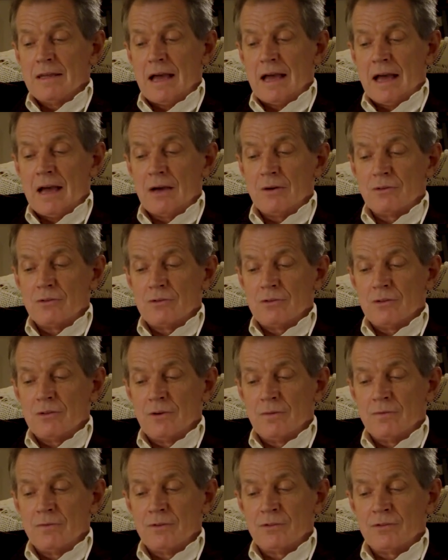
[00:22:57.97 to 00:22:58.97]
out
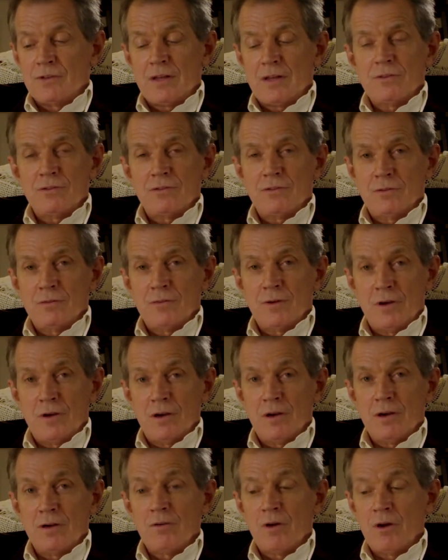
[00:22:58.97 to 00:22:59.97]
of the sense of
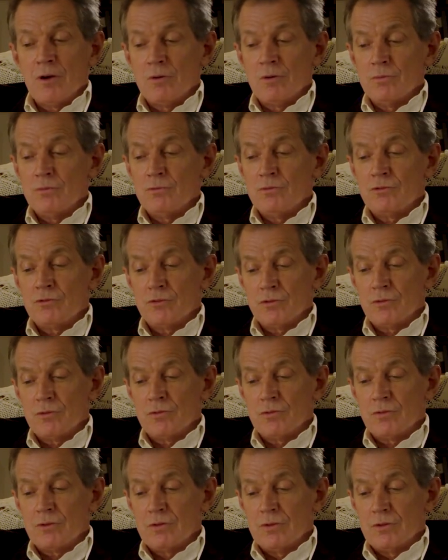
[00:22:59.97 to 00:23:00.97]
her own truth.